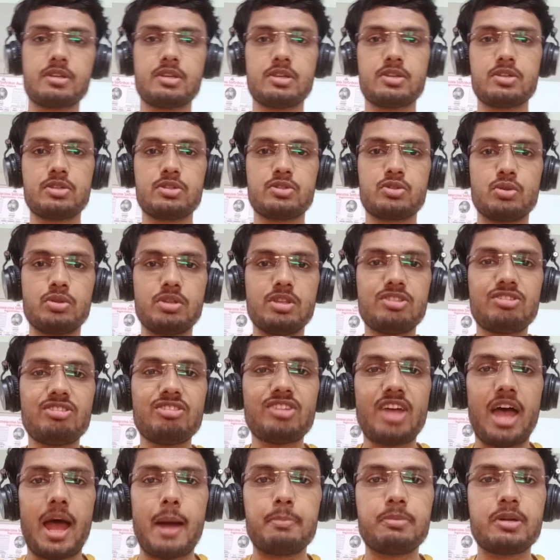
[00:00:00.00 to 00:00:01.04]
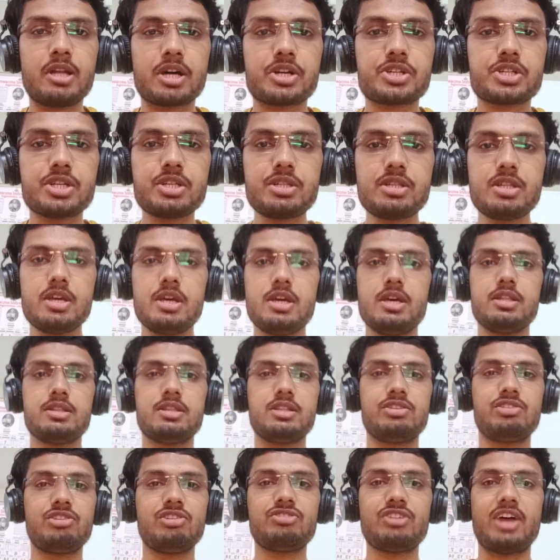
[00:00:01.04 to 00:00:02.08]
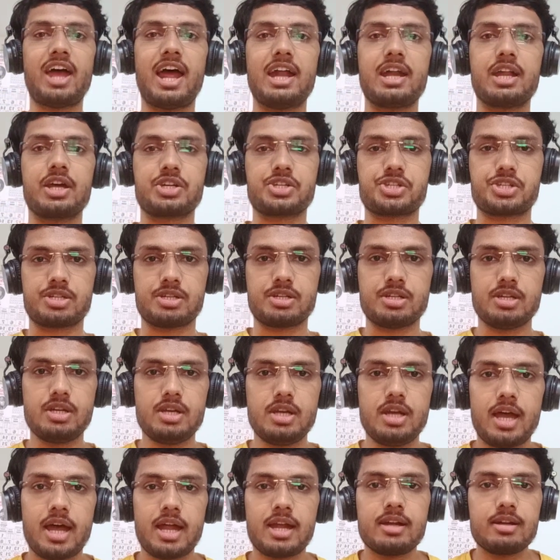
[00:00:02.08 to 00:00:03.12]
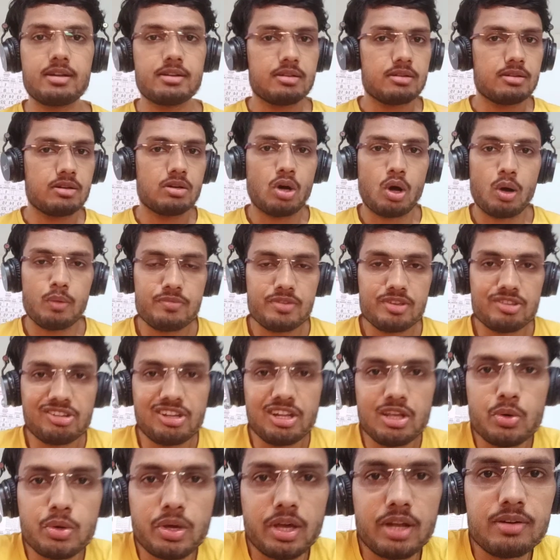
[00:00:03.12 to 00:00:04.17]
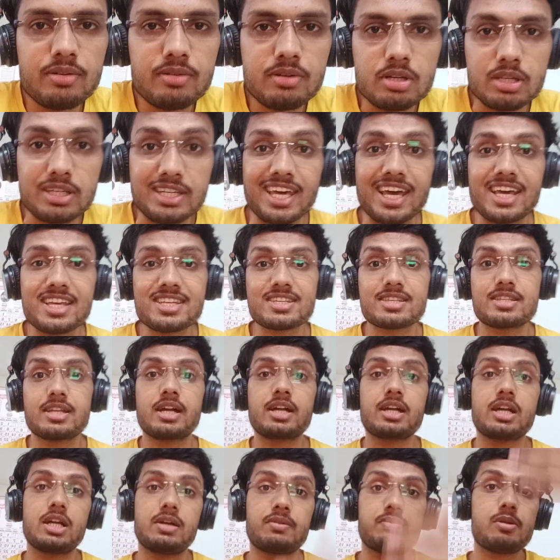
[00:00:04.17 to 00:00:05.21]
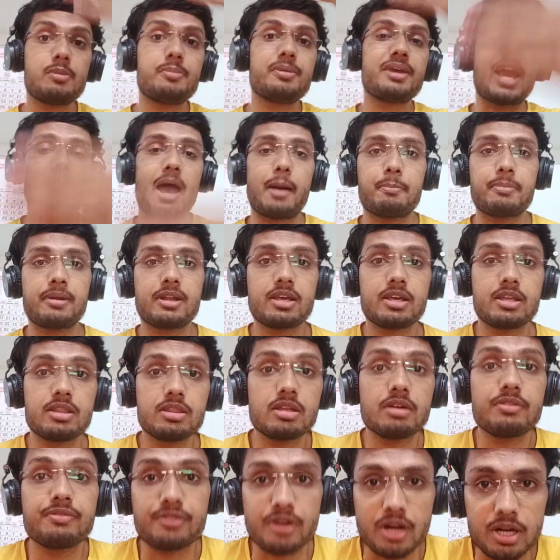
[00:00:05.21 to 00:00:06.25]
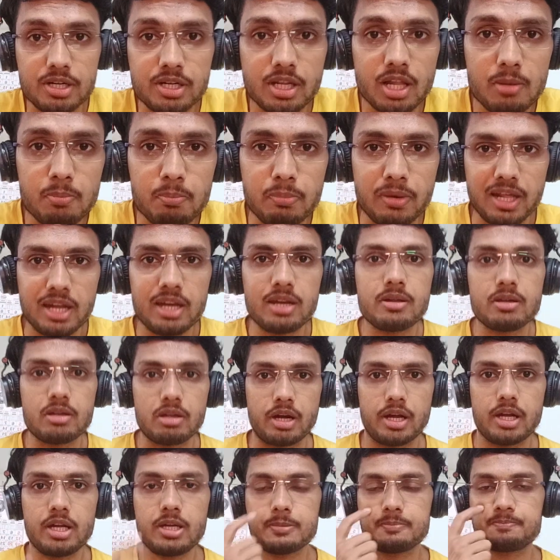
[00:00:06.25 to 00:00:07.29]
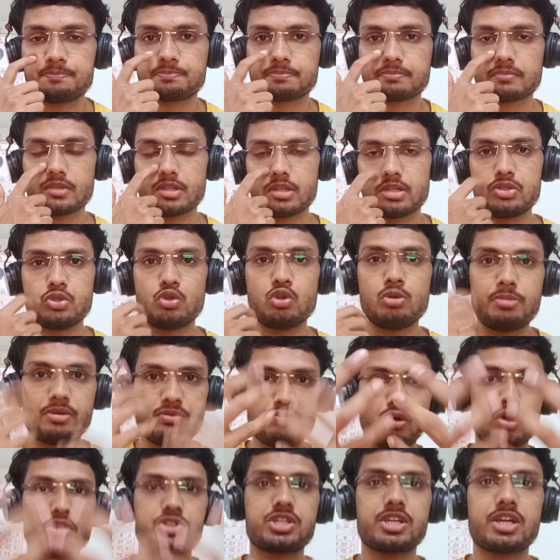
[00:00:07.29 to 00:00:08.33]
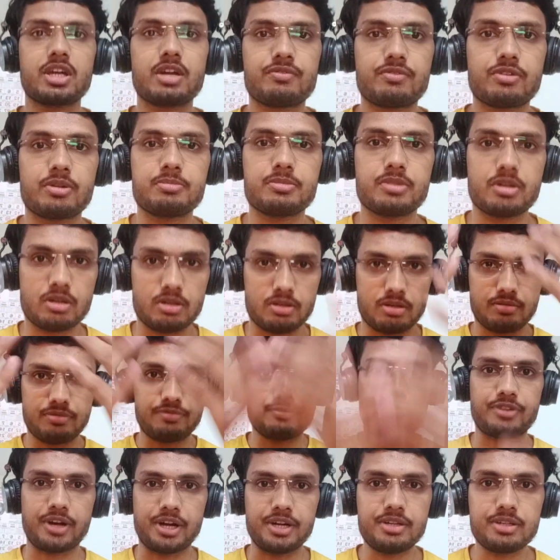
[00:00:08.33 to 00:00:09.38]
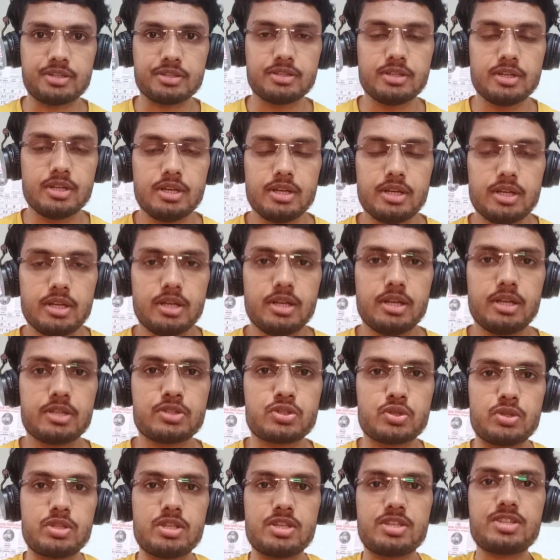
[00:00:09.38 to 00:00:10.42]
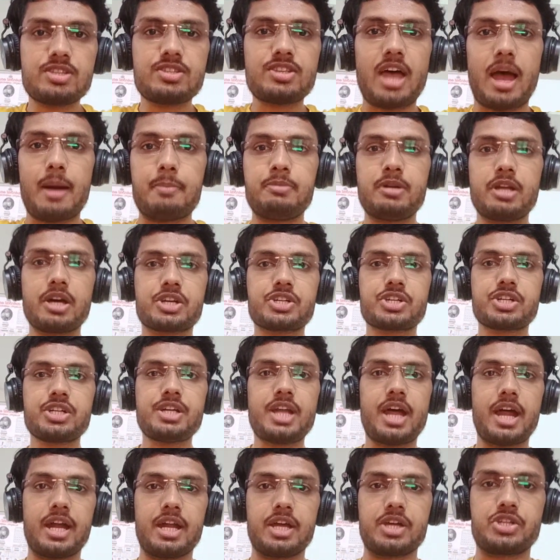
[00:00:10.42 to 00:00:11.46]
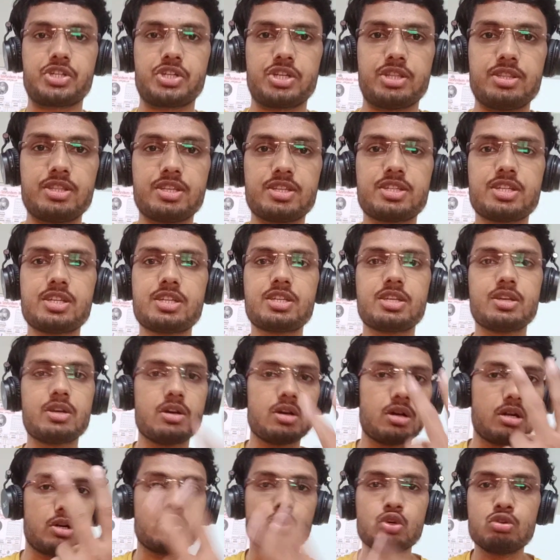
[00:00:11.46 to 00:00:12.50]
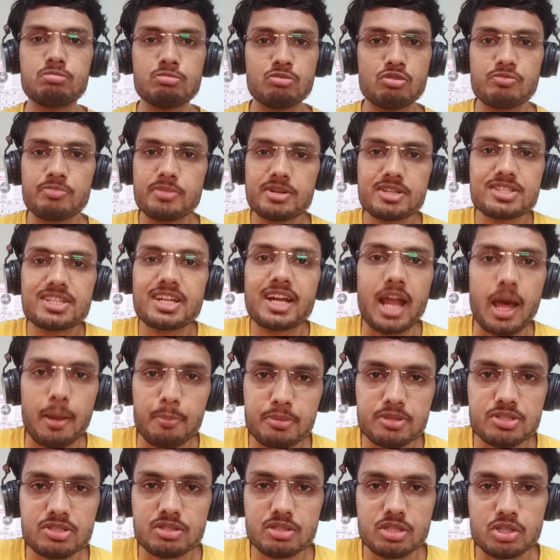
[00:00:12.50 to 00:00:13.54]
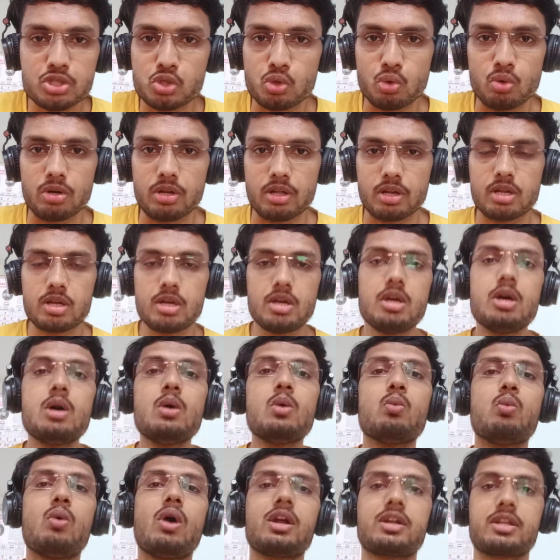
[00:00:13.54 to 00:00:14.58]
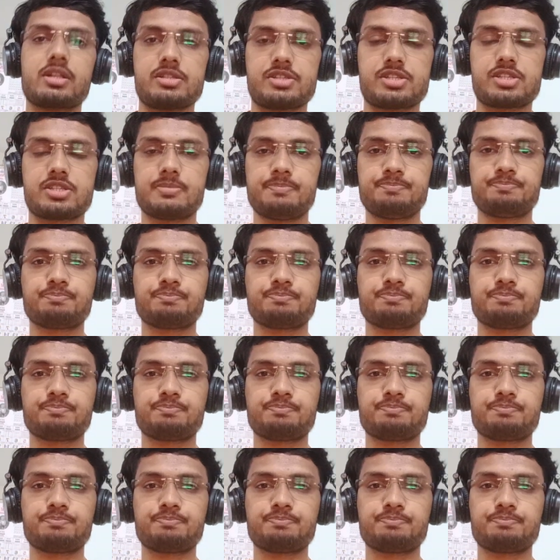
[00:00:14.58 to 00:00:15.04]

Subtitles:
So this is abduction, this is adduction. And obviously you can guess that it will be happening in the frontal plane, right? You'll be watching it from the front. So this is abduction, adduction. This is two movements that happens in the shoulder. What else?